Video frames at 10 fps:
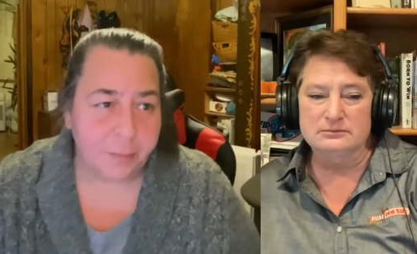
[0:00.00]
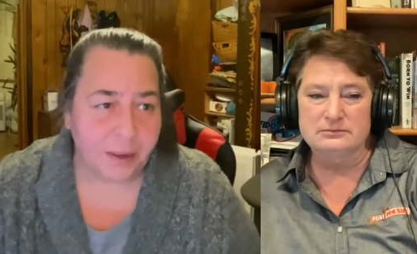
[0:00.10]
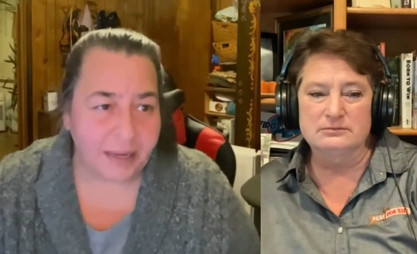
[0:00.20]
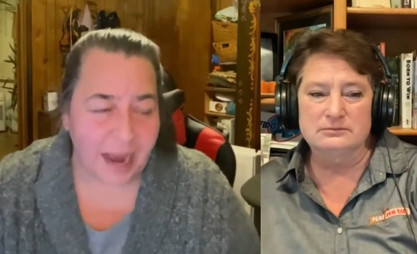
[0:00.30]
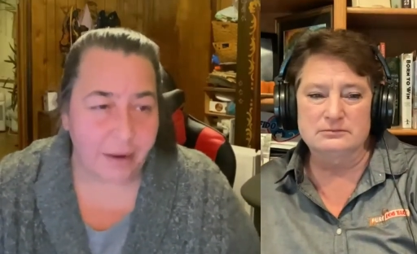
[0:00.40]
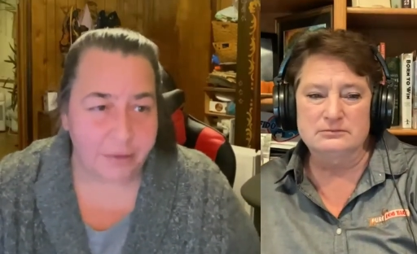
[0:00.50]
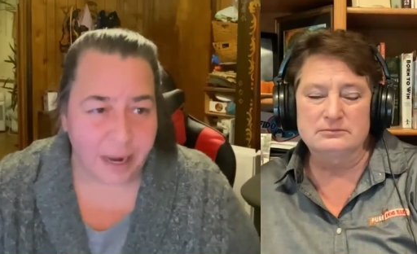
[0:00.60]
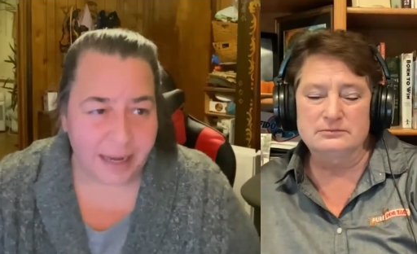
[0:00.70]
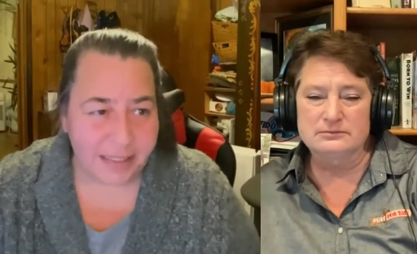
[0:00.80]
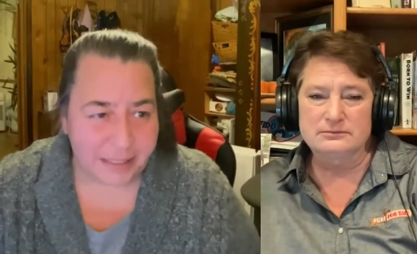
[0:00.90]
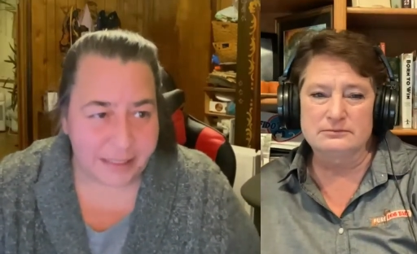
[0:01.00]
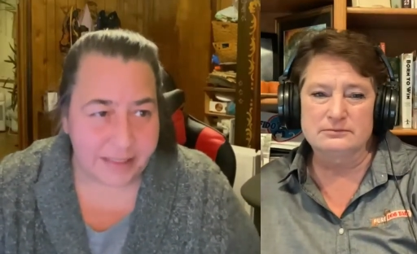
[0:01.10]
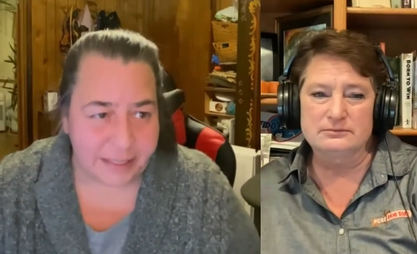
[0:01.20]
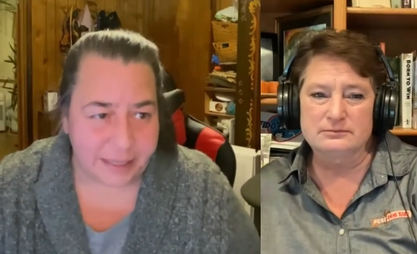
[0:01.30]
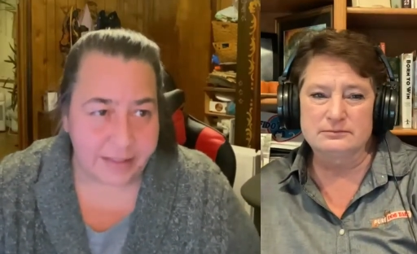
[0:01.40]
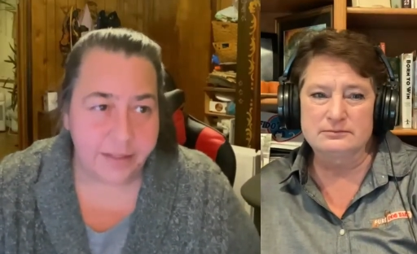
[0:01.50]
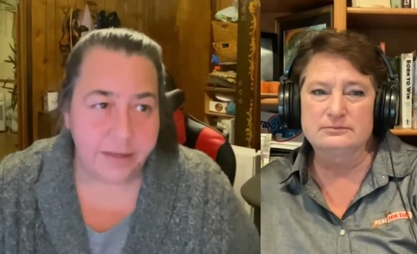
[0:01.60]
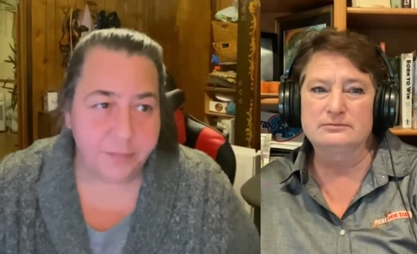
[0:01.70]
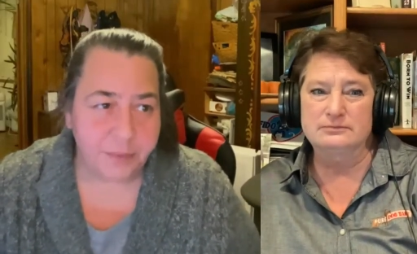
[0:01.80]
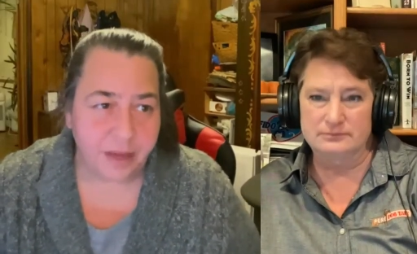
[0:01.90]
Speaker 1: but how nice is it
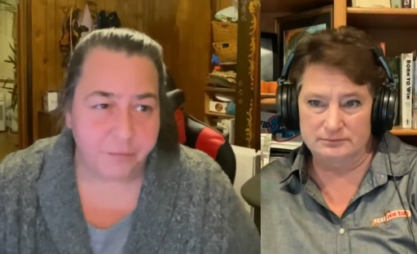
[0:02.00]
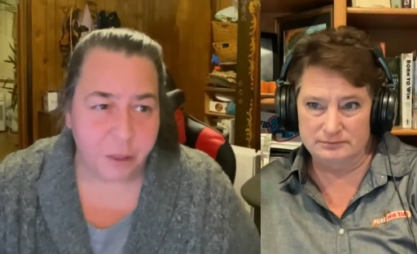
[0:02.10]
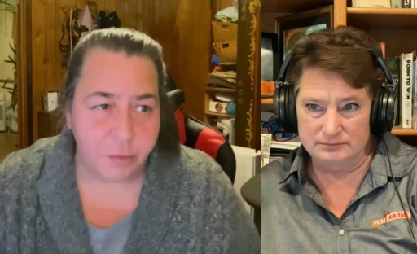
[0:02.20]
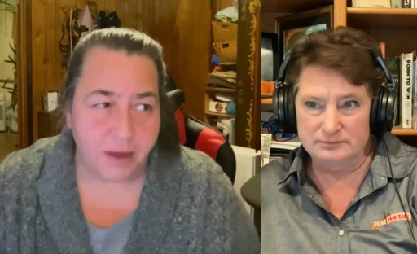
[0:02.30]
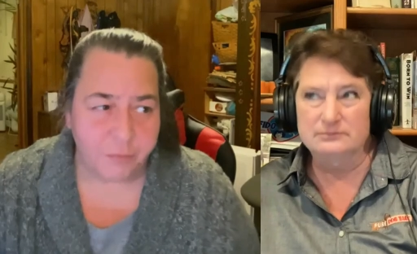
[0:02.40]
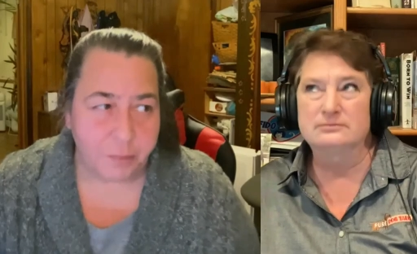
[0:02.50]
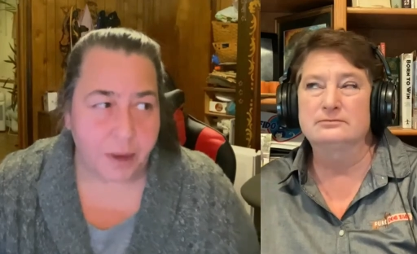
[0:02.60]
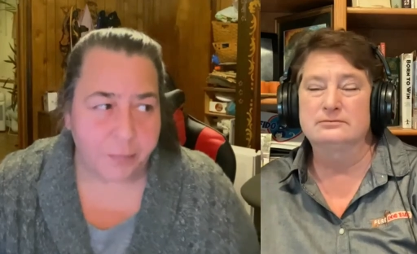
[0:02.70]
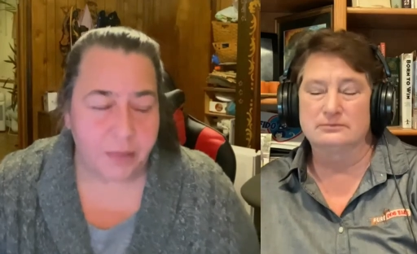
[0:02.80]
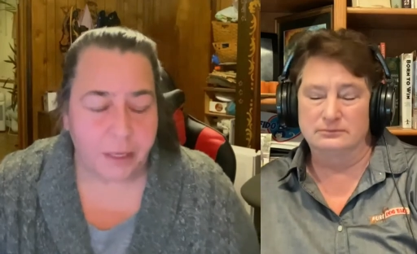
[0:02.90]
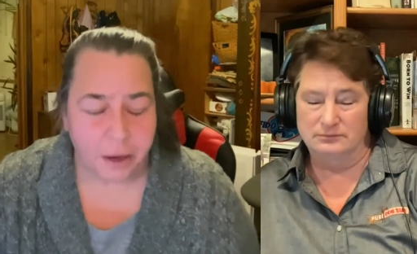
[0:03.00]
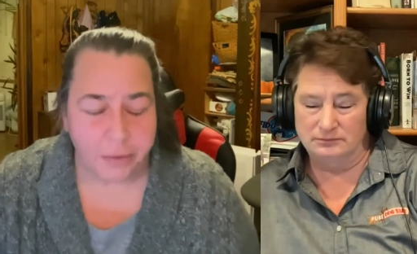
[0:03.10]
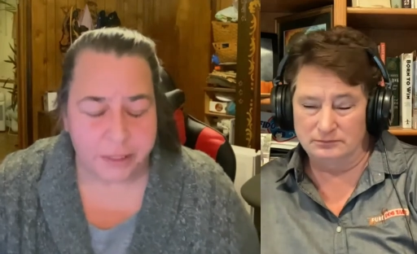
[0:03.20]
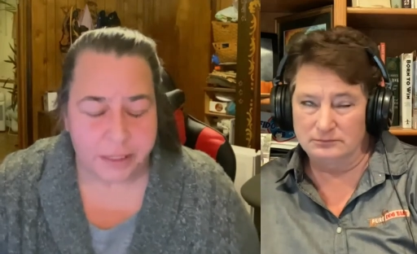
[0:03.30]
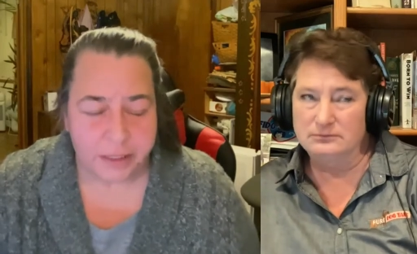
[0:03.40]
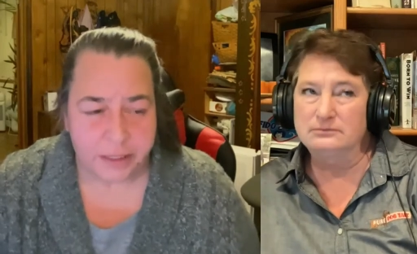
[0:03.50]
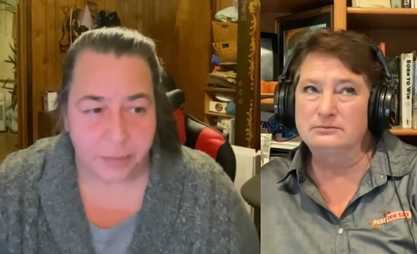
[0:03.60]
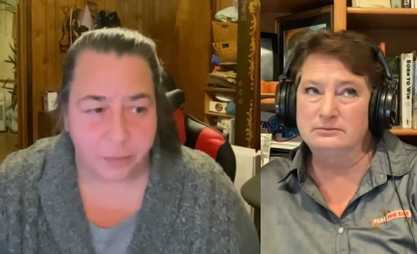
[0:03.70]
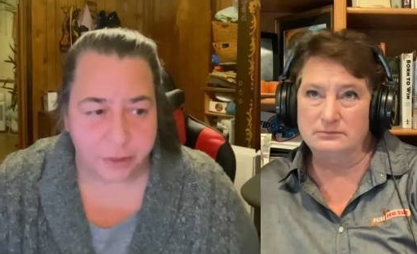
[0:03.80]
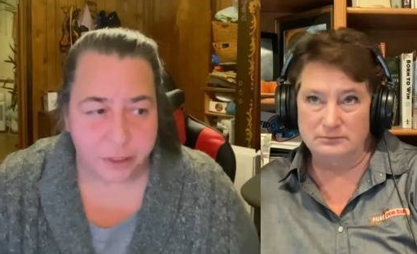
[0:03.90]
if you have a puppy going to
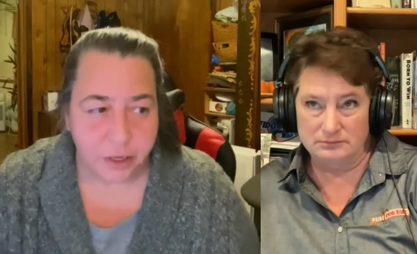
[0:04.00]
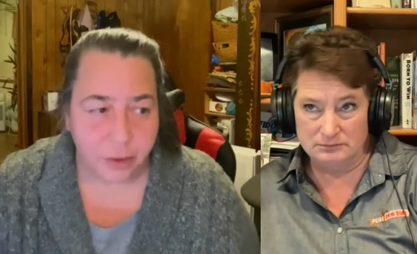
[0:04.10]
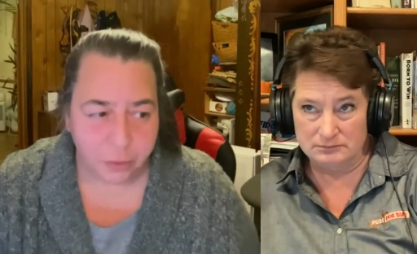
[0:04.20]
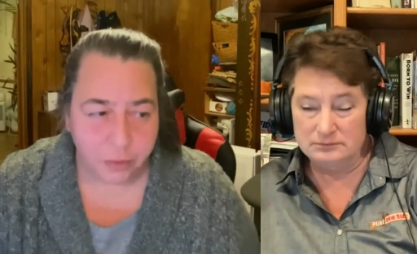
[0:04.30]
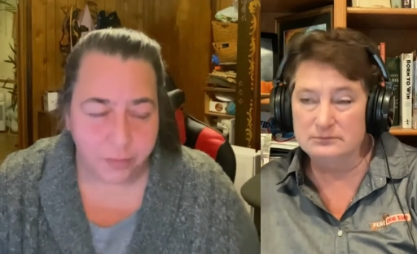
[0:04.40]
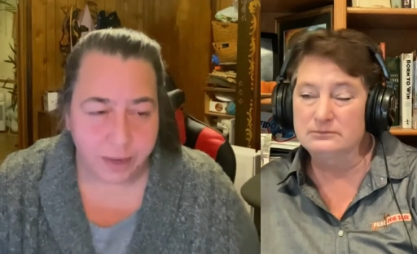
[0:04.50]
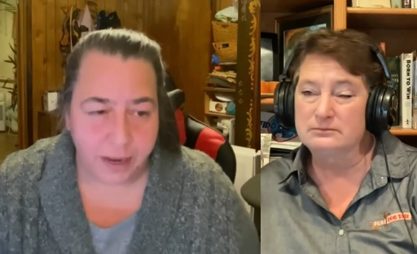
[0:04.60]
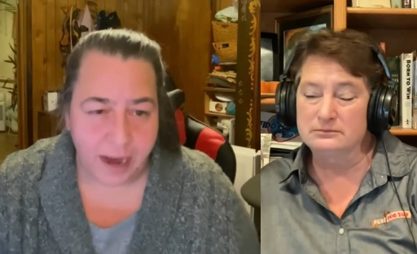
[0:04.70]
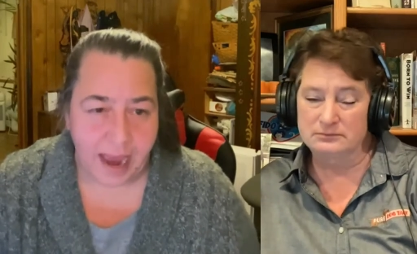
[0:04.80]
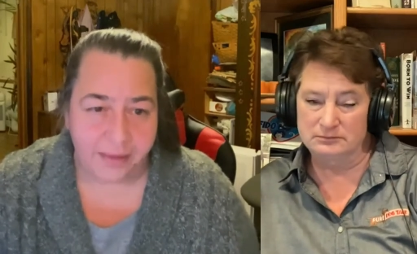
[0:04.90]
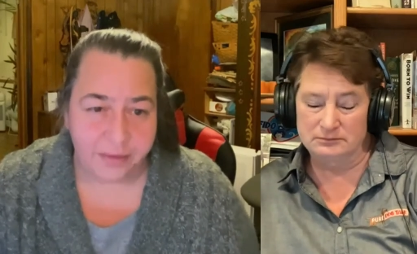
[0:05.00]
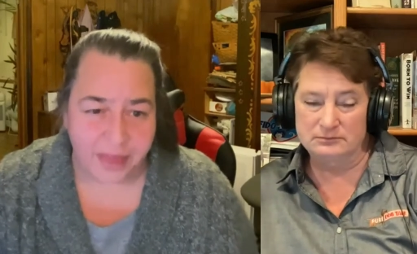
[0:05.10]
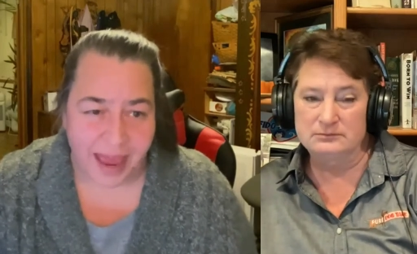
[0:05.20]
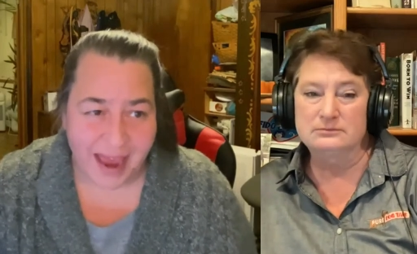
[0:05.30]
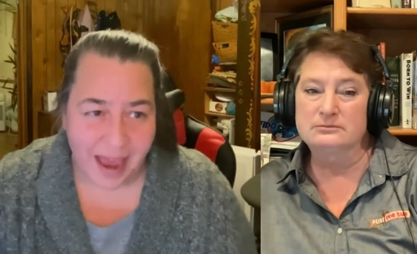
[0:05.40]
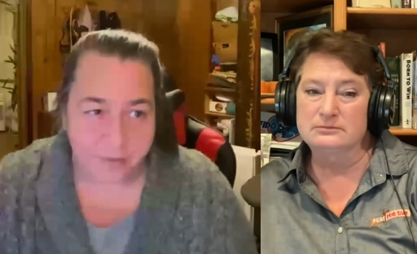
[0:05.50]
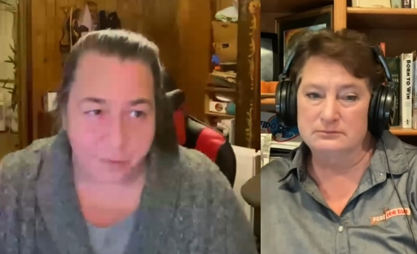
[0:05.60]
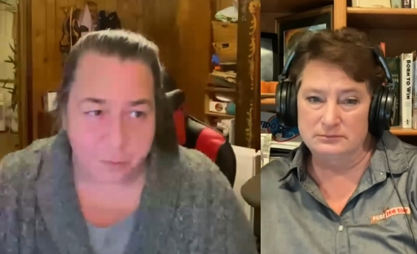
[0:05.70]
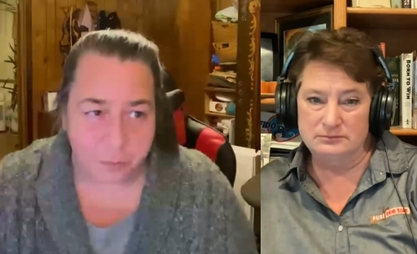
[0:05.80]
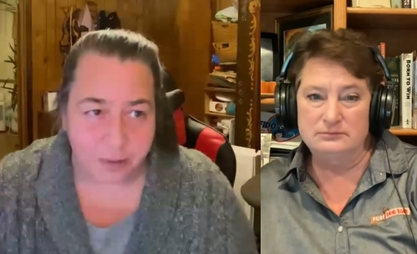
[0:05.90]
someone's home and they have
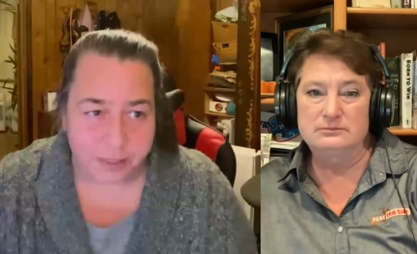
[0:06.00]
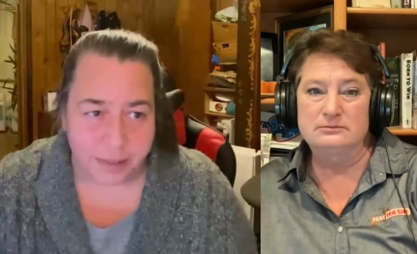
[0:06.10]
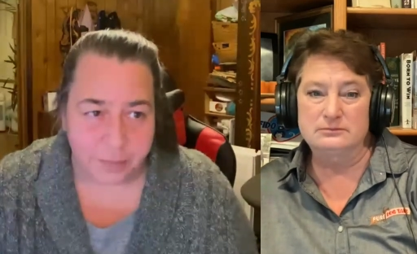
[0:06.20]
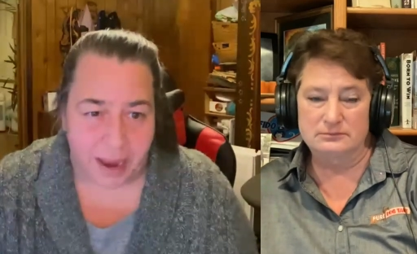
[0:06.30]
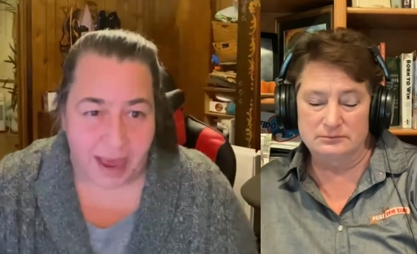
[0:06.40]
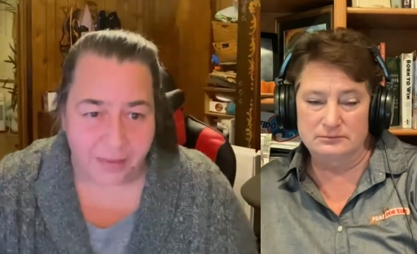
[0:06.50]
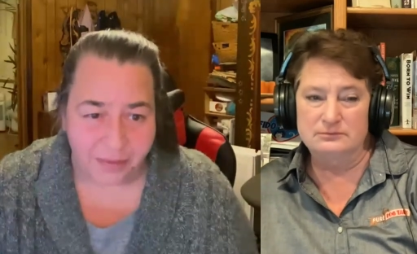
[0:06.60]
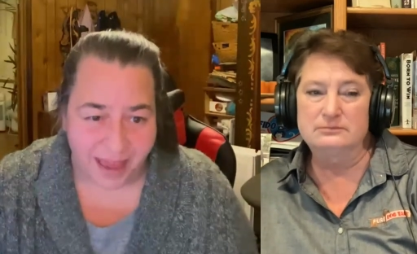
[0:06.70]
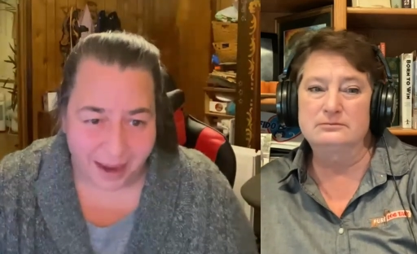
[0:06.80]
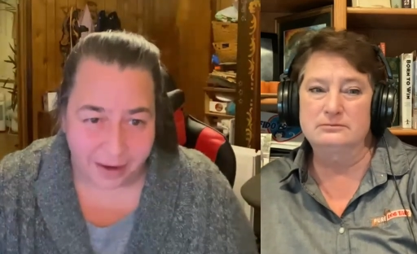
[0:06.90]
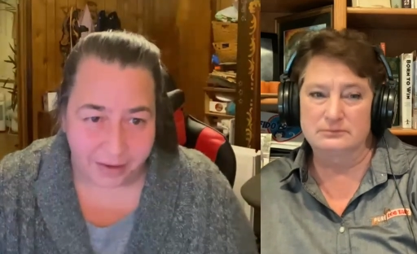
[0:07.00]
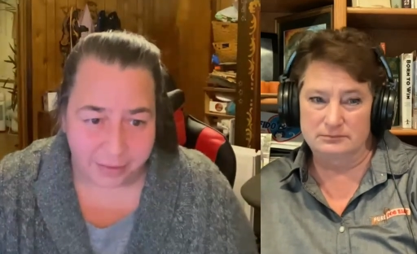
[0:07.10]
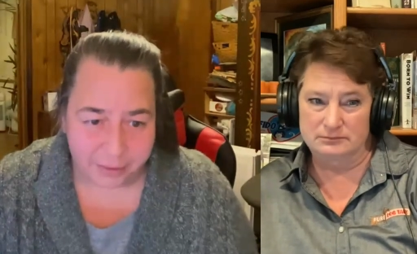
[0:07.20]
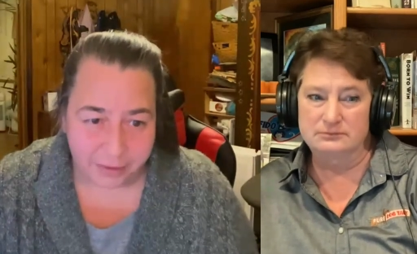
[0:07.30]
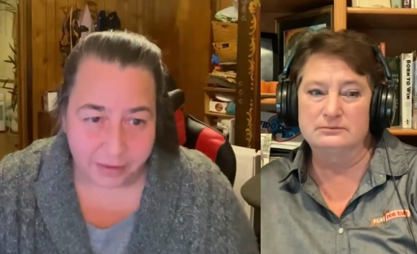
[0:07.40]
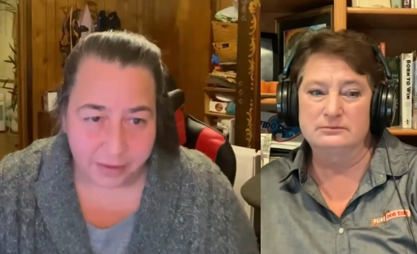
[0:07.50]
a brilliant pad there?